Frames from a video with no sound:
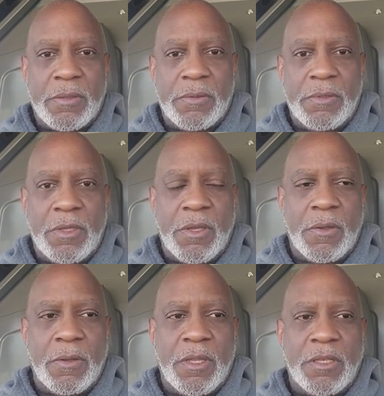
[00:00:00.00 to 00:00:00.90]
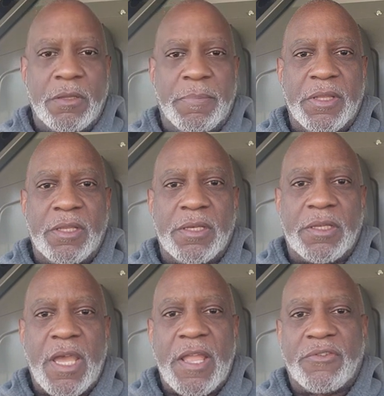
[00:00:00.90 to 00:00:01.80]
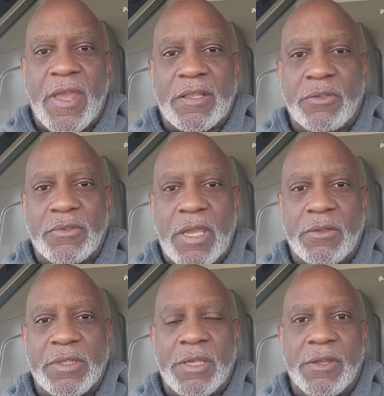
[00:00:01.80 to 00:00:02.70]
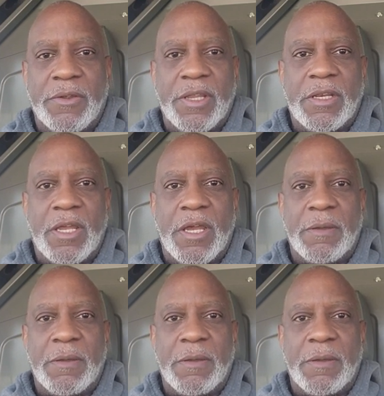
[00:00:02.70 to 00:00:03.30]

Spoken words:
you independent contractors out there and